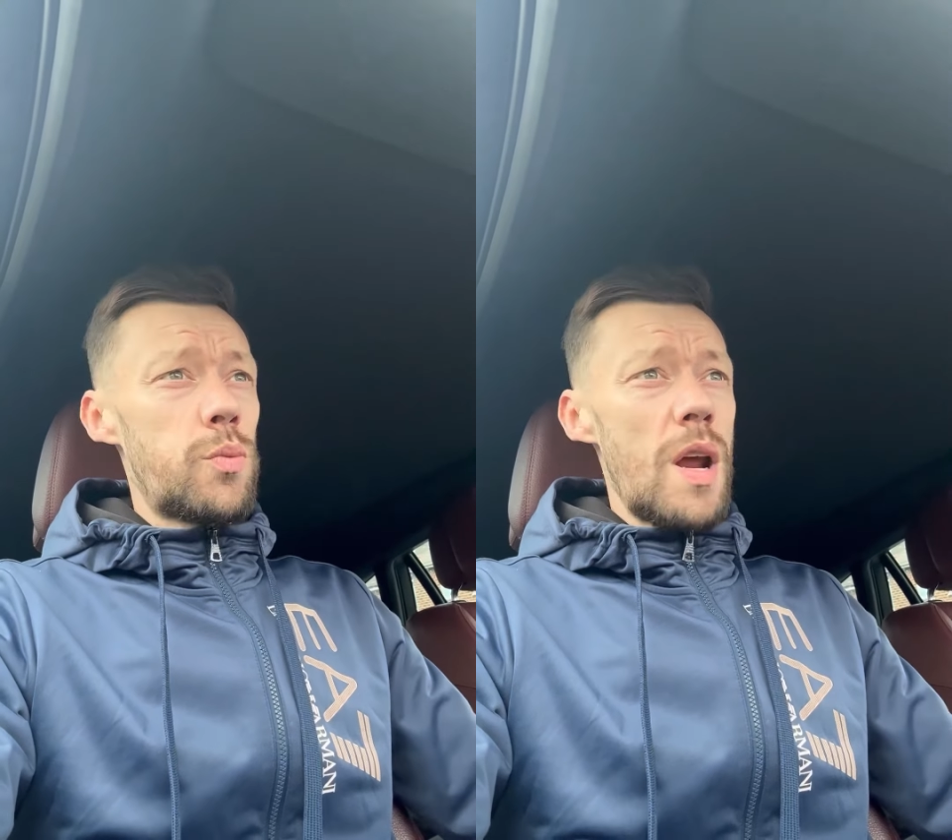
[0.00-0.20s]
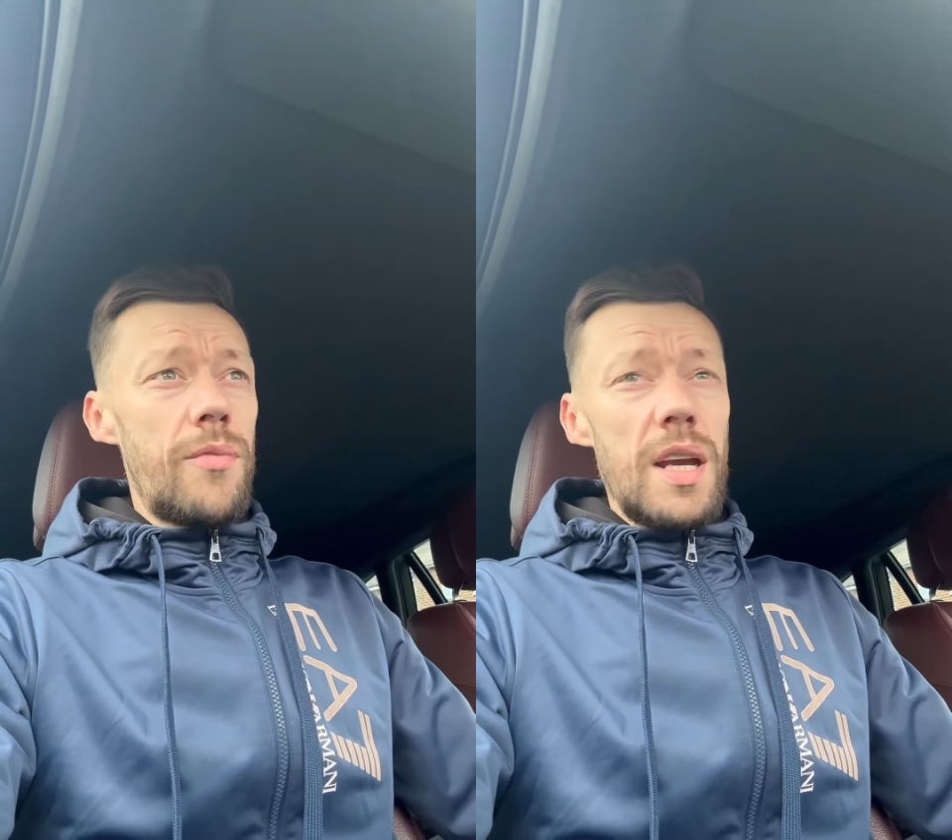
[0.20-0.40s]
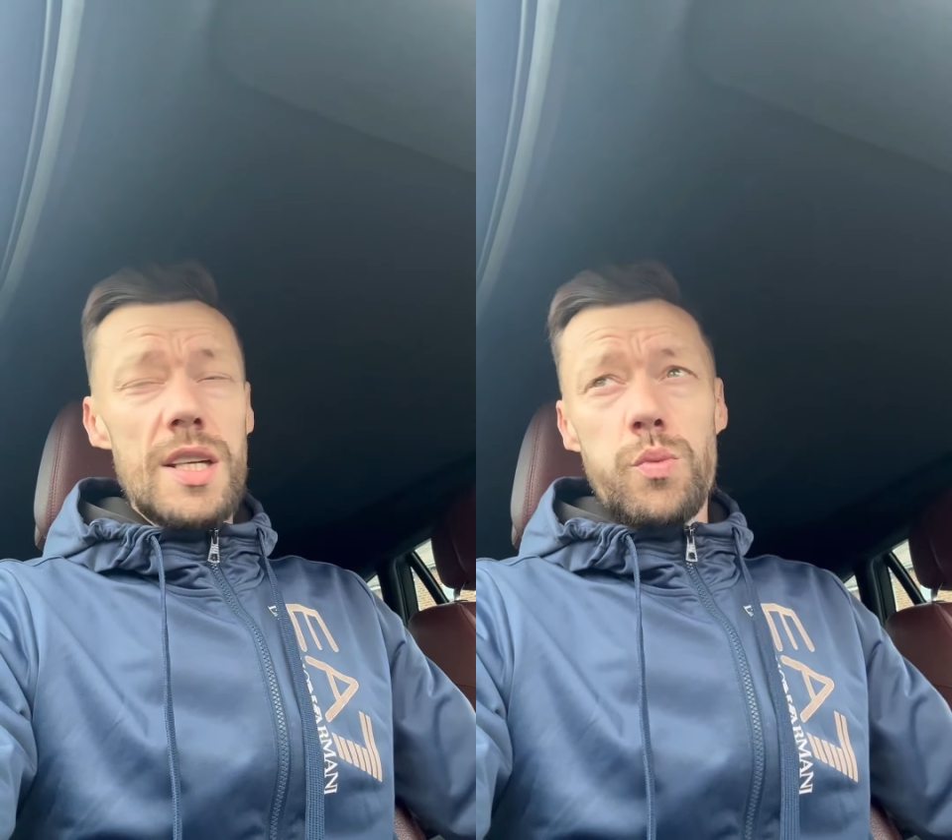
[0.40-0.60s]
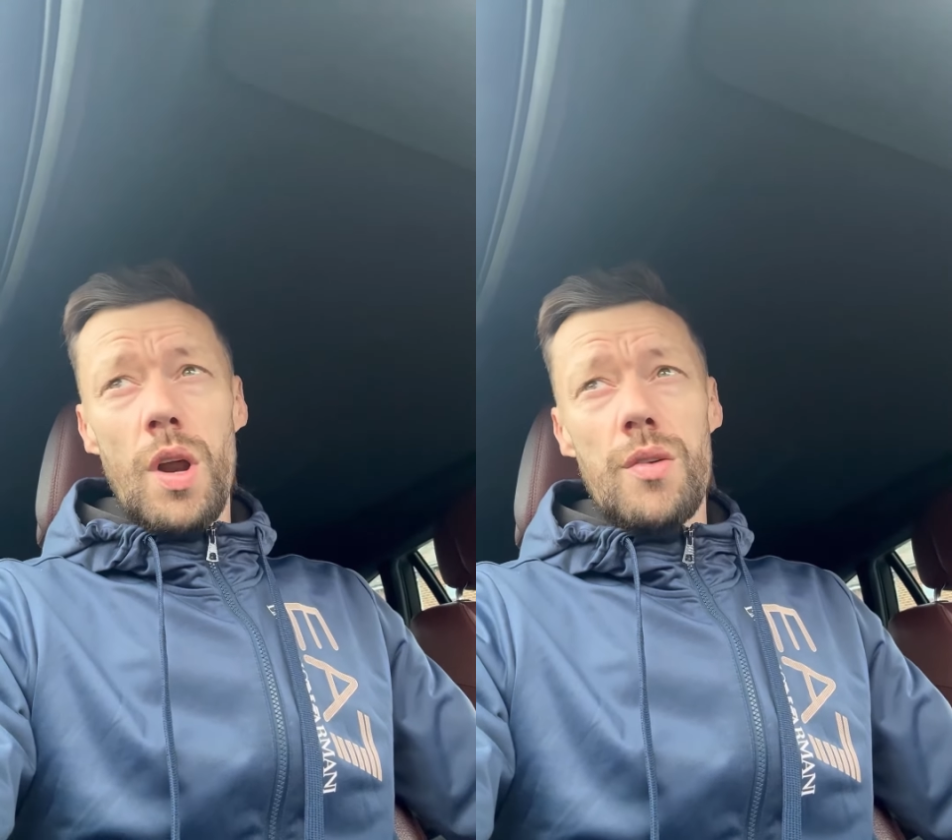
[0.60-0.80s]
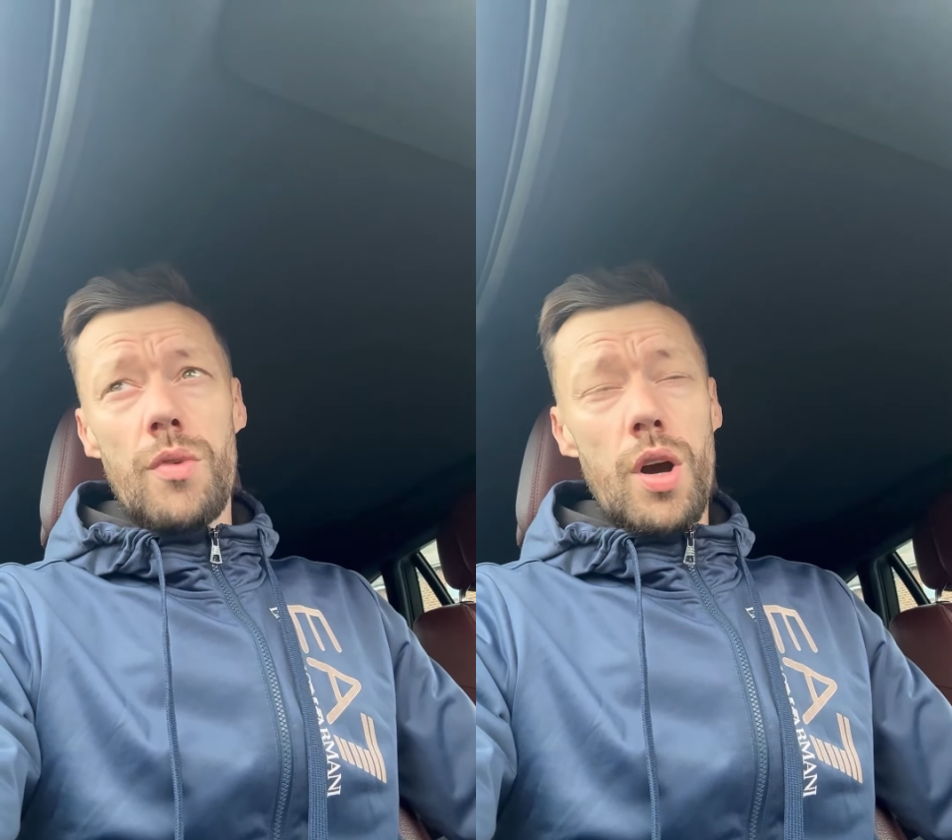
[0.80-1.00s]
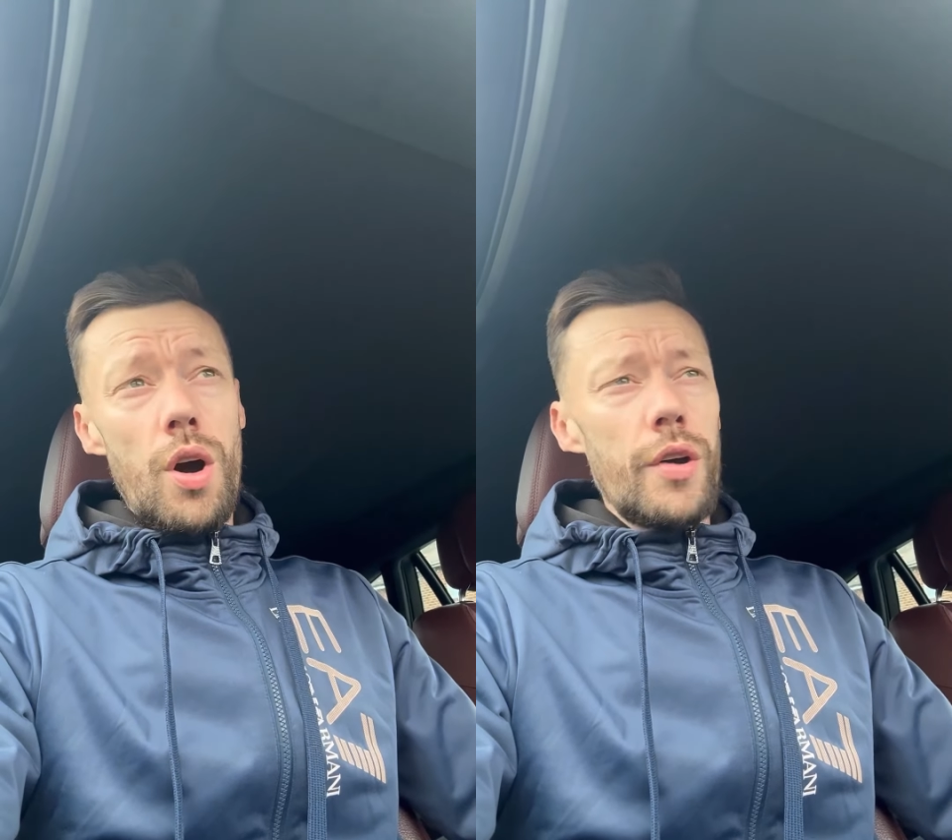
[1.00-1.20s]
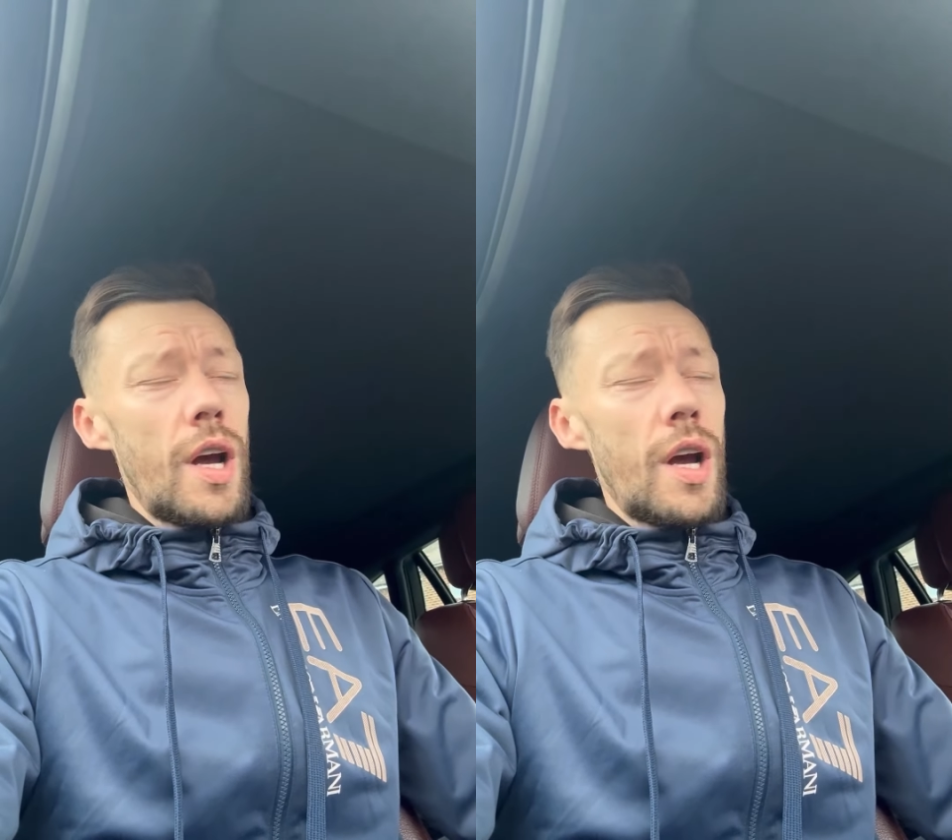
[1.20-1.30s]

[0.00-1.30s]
whatever it is while I record,